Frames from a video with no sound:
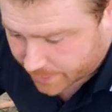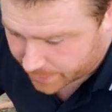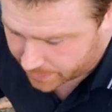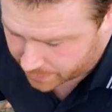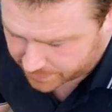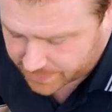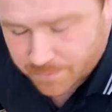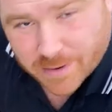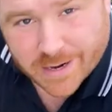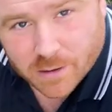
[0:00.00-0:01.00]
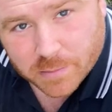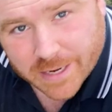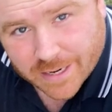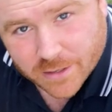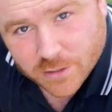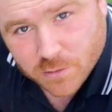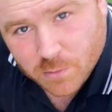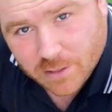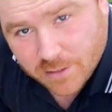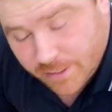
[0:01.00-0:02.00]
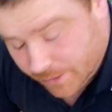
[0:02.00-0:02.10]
um, as it may not be anchored as well